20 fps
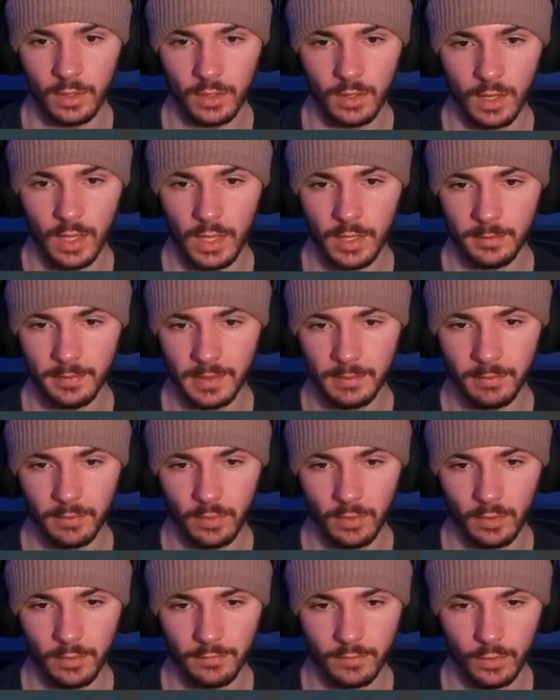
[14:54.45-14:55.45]
A lot of
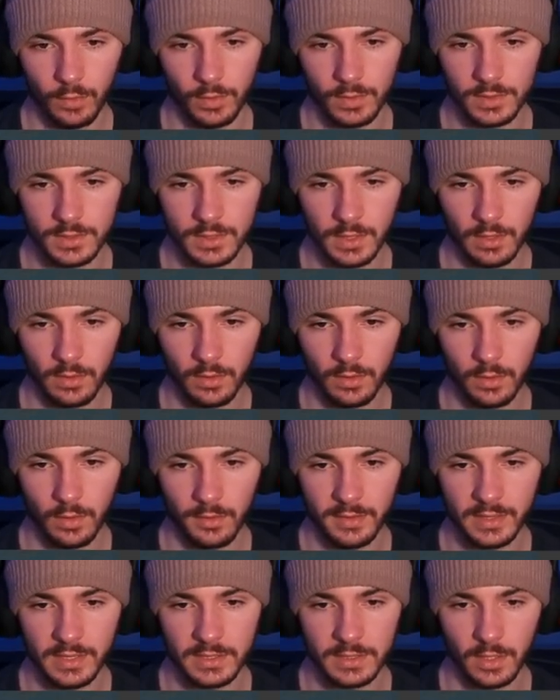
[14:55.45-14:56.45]
people, of course, sit on
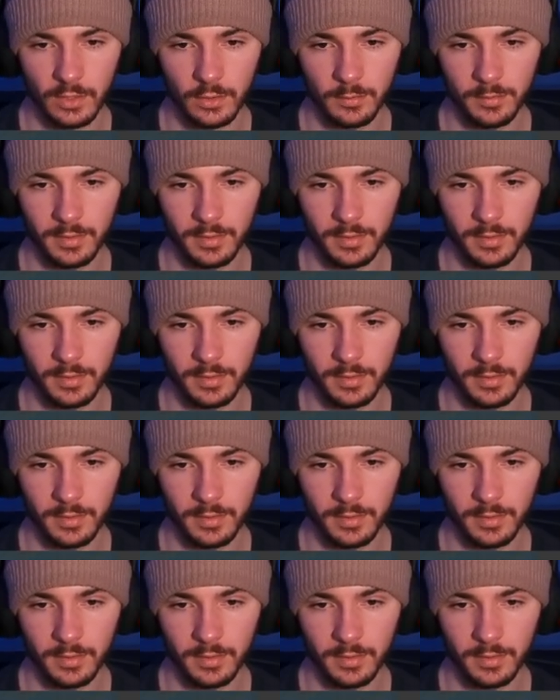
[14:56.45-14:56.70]
all these other